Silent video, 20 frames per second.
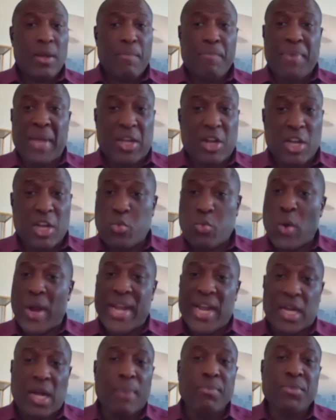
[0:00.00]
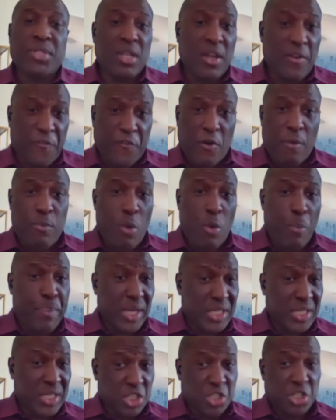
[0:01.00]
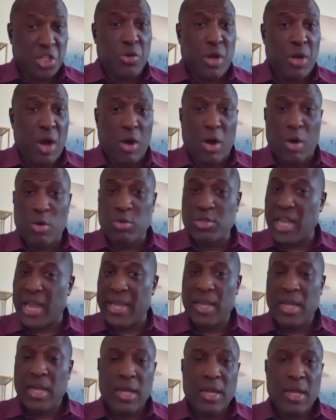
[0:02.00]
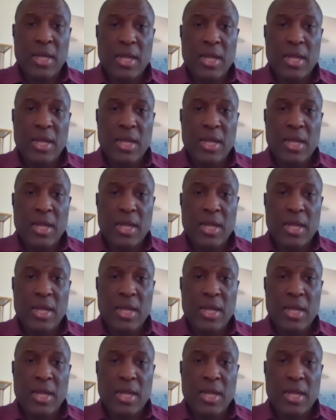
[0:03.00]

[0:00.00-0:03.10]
because when it comes to the football pitch, as you know, Jose,